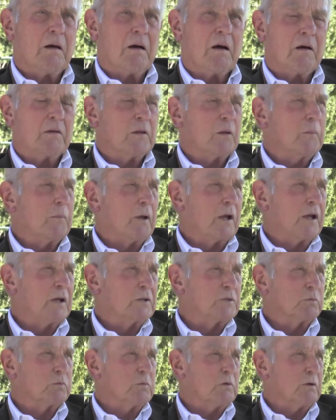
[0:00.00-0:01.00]
on them,
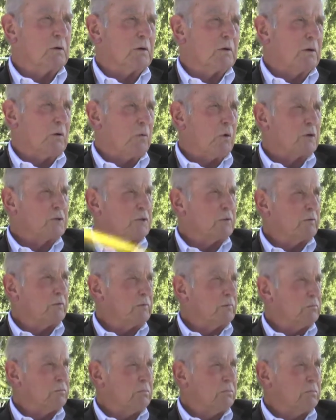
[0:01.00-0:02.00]
because it wasn't
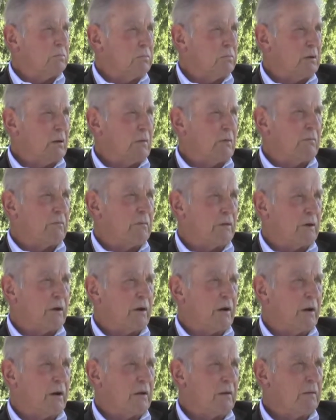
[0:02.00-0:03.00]

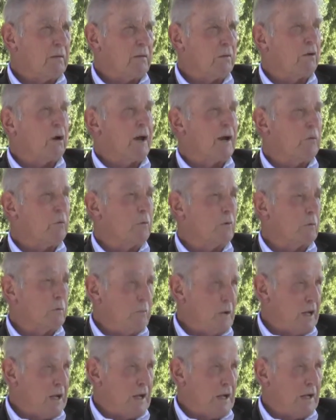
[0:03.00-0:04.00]
very great with
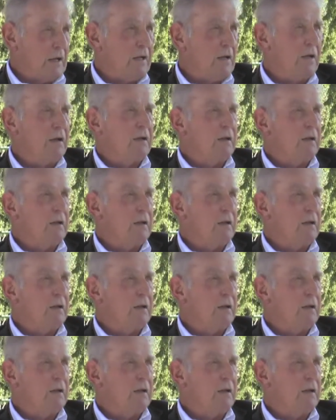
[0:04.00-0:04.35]
me,